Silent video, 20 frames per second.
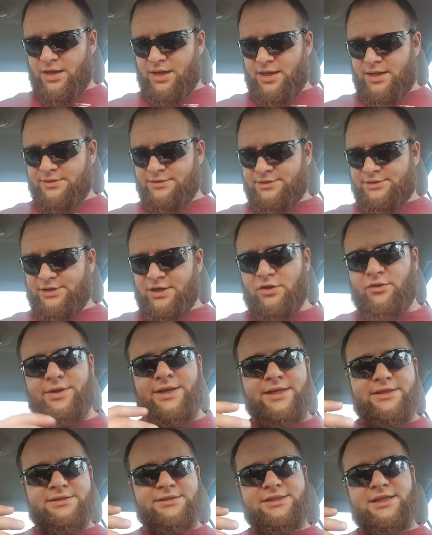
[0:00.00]
and so
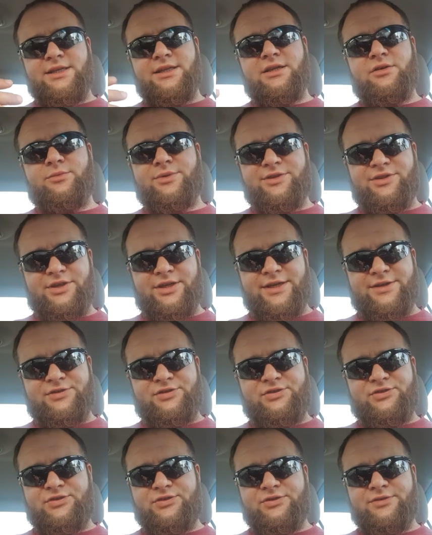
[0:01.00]
he's dealing with
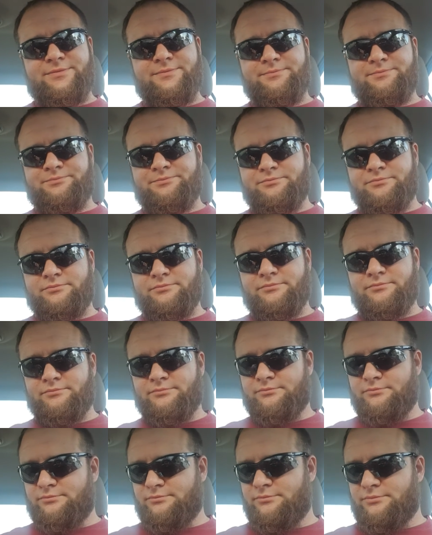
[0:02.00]
this
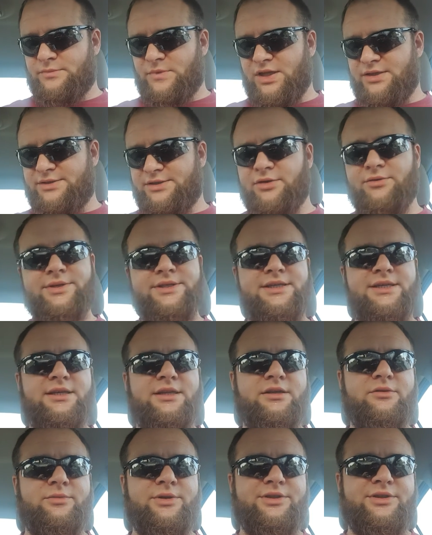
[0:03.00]
and so in
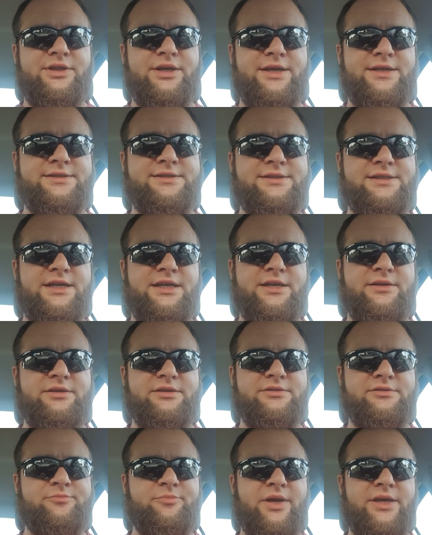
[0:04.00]
dealing with this
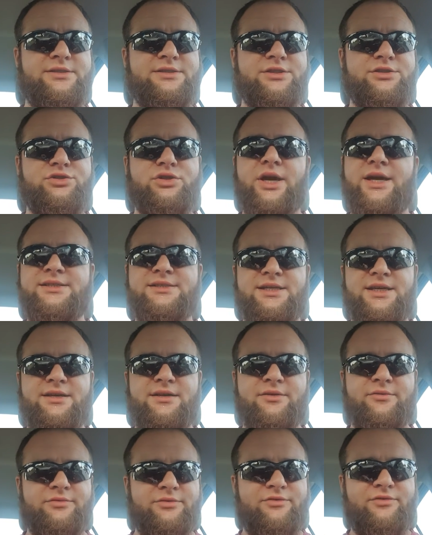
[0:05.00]
he basically tries to
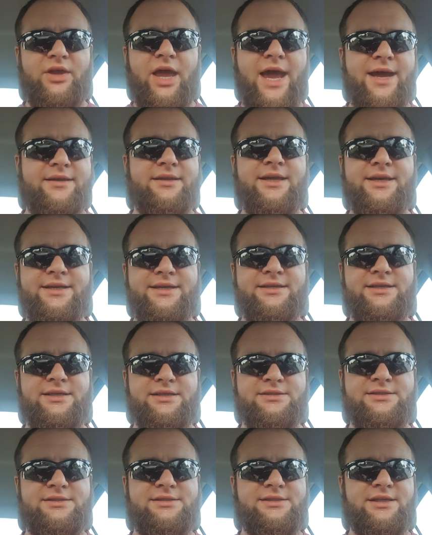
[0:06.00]
get act like
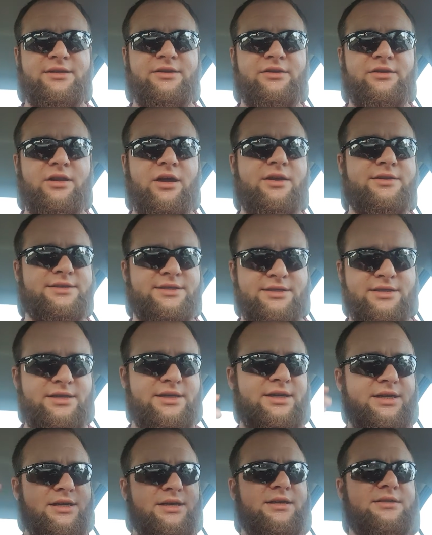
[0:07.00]
he's still on
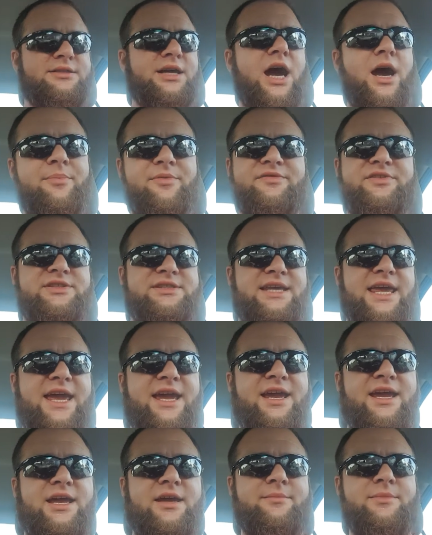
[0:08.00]
top of his
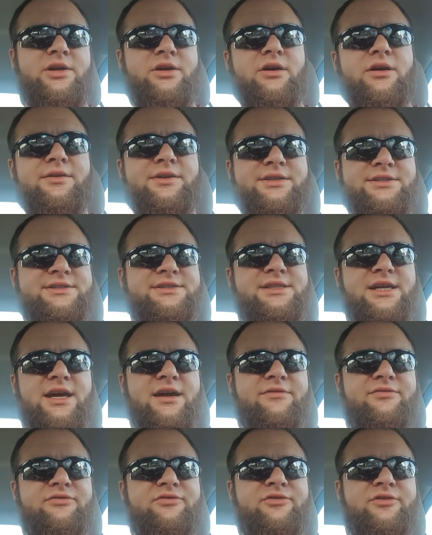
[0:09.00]
game and all this
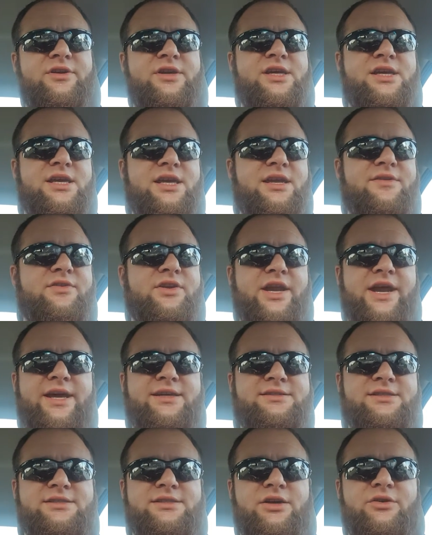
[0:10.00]
stuff even
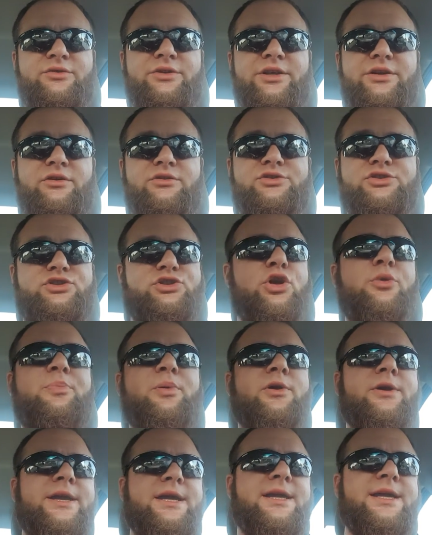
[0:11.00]
has his own little
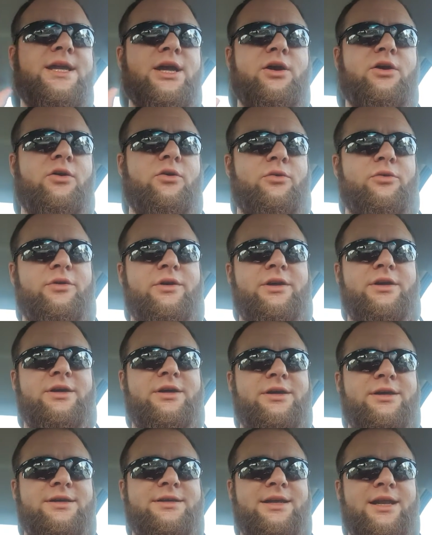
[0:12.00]
super ego
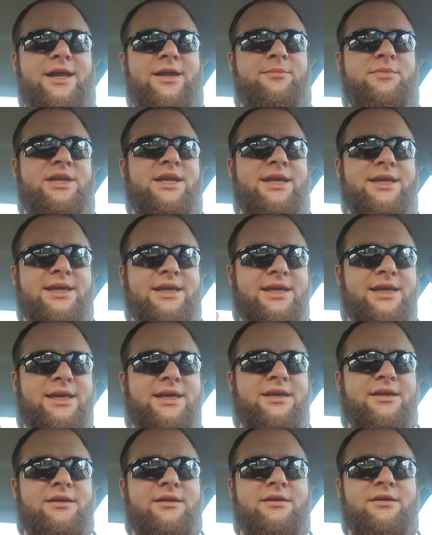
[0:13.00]
named
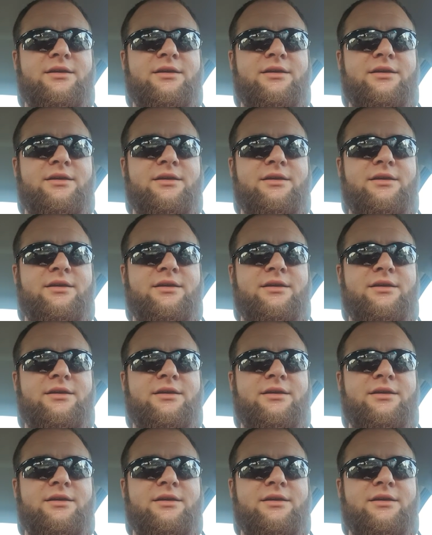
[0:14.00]
Nicky